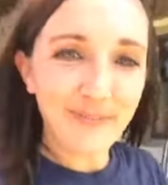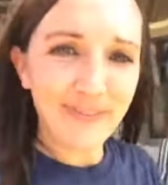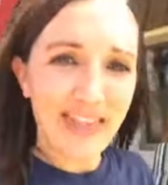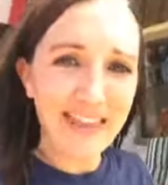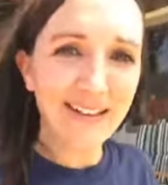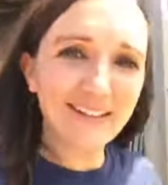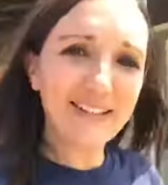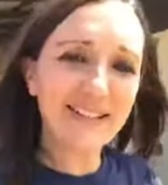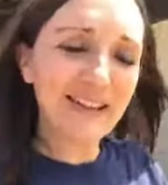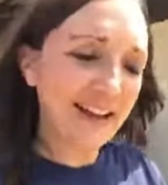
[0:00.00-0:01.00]

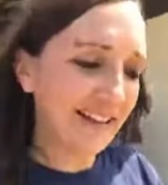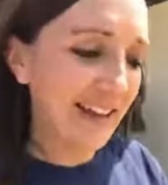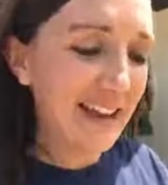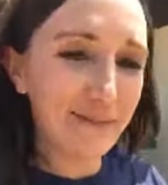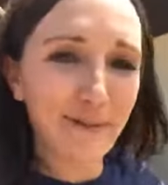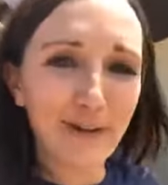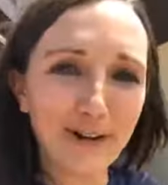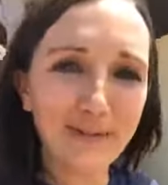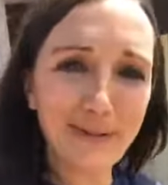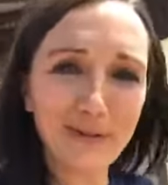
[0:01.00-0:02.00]
thanks again for
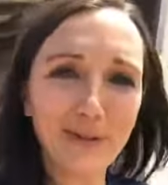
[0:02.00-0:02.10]
all of you